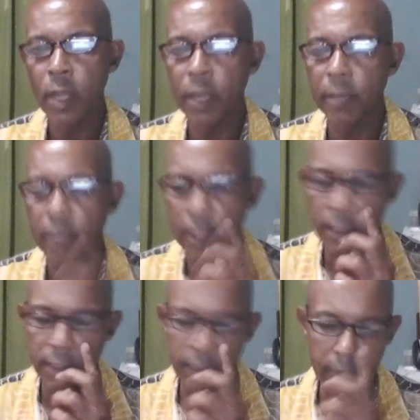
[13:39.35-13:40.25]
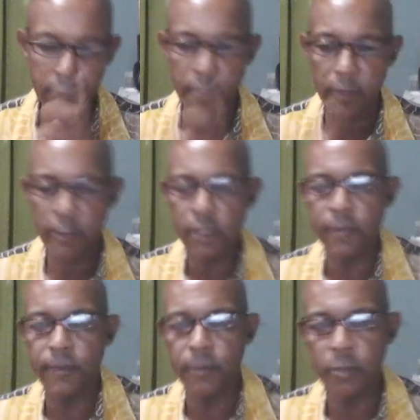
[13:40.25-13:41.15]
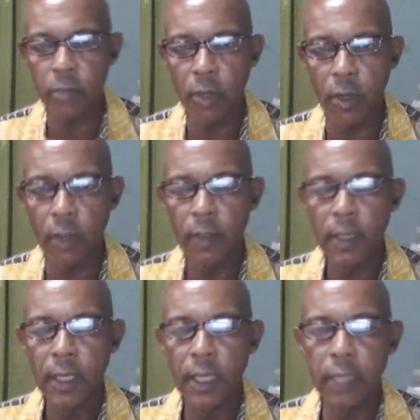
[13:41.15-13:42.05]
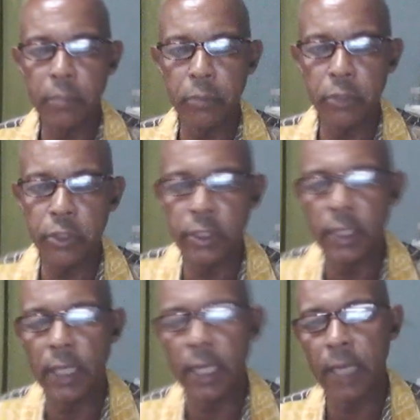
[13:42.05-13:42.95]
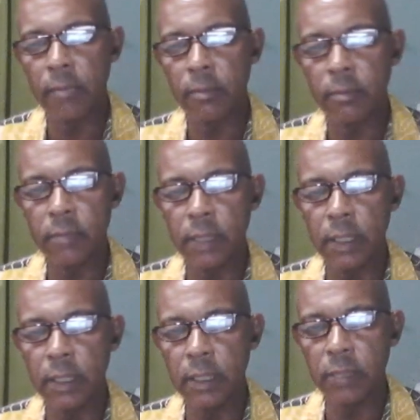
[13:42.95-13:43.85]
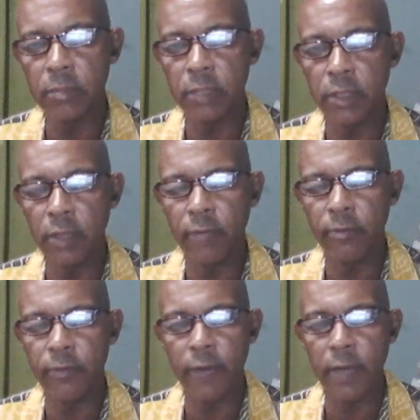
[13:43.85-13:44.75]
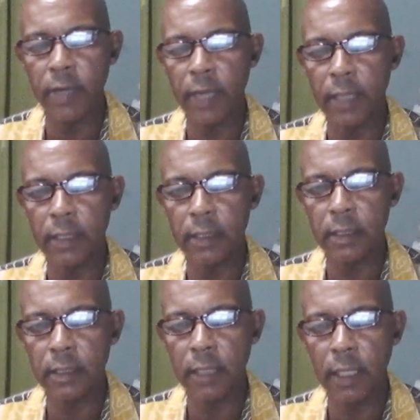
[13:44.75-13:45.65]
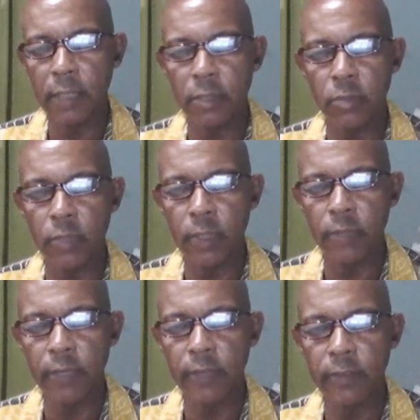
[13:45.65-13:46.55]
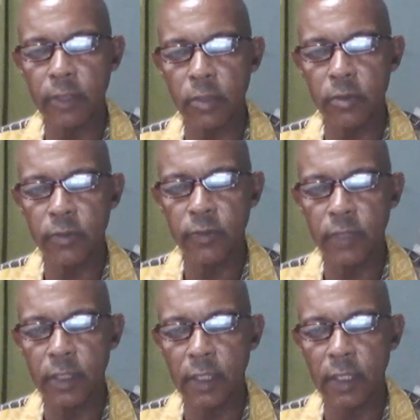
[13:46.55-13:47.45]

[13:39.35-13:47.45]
And because the vent was very s- small, it pushed the um the, the material very high into the sky, some 25,000 feet.